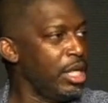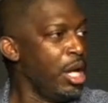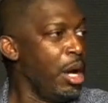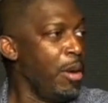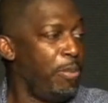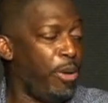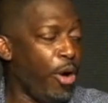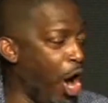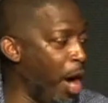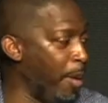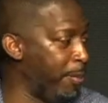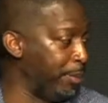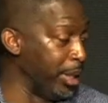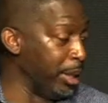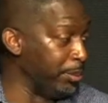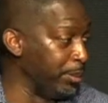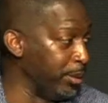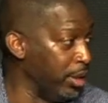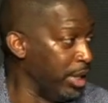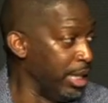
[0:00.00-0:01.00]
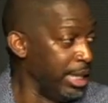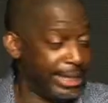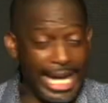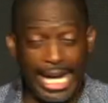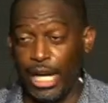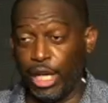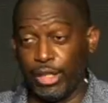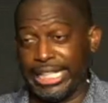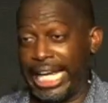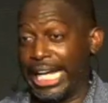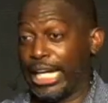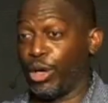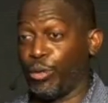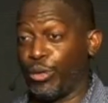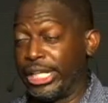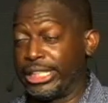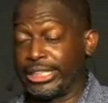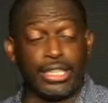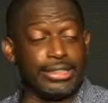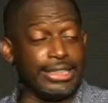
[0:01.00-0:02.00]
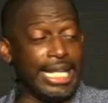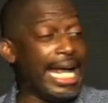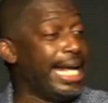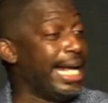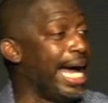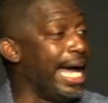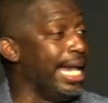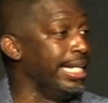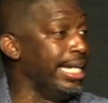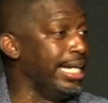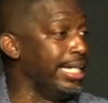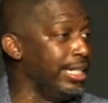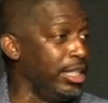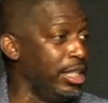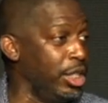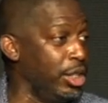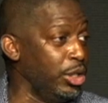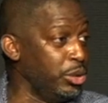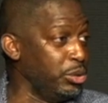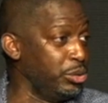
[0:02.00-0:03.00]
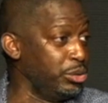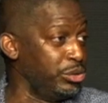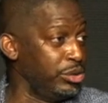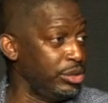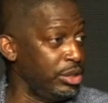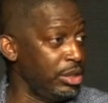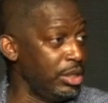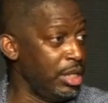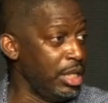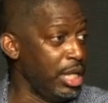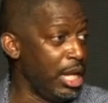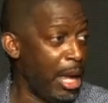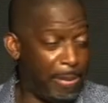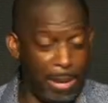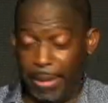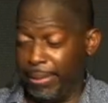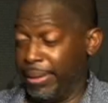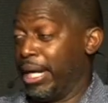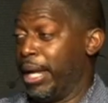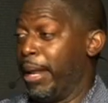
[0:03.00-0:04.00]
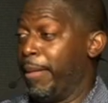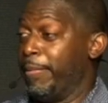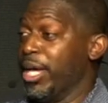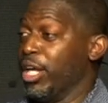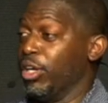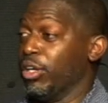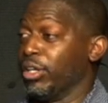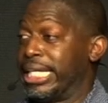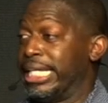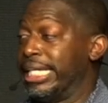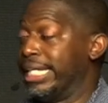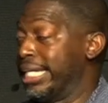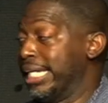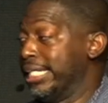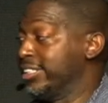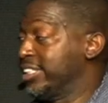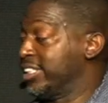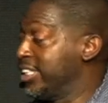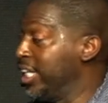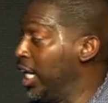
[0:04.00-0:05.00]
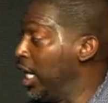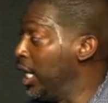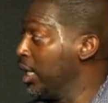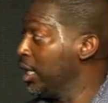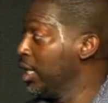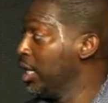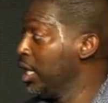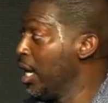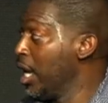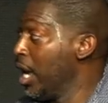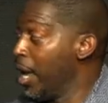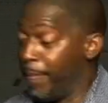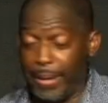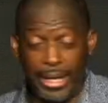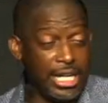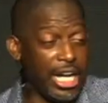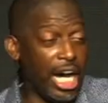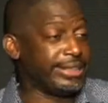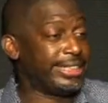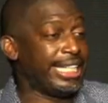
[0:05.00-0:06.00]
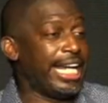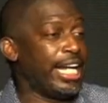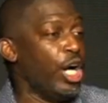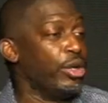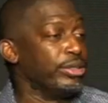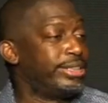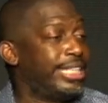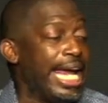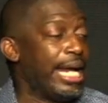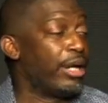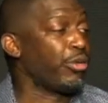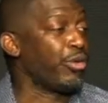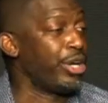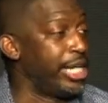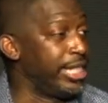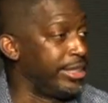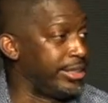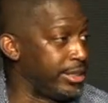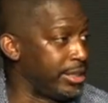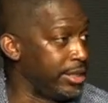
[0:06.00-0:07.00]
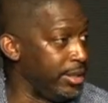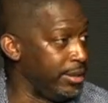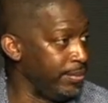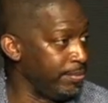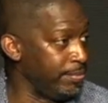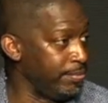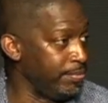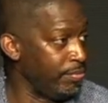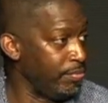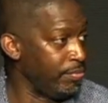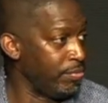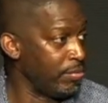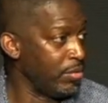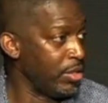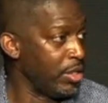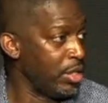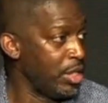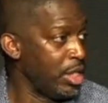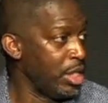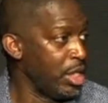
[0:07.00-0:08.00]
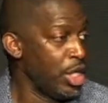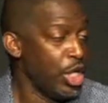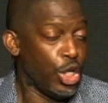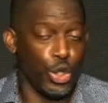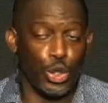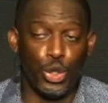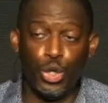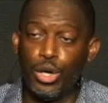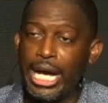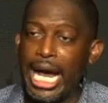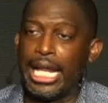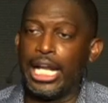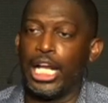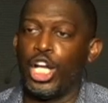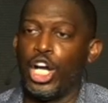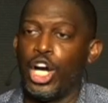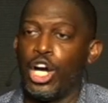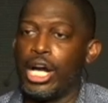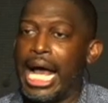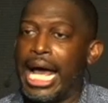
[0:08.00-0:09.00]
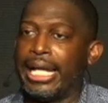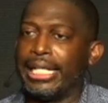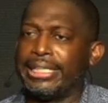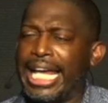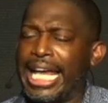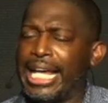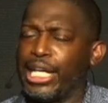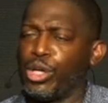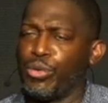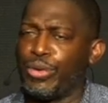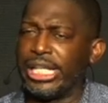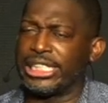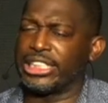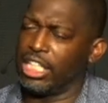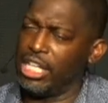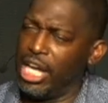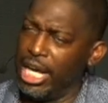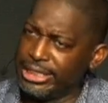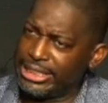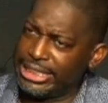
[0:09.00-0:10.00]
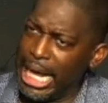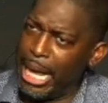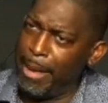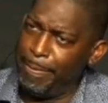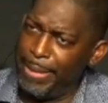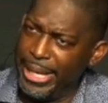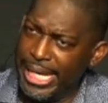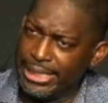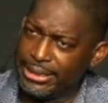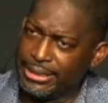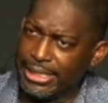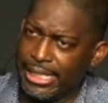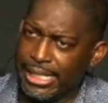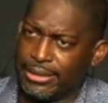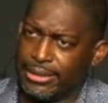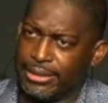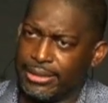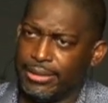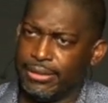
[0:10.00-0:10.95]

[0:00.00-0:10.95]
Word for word: Poor people, they gonna take a risk because they ain't got nothing to lose. People in the middle keep getting stuck because they don't take risk. You gotta learn how to take a risk. Launch that business.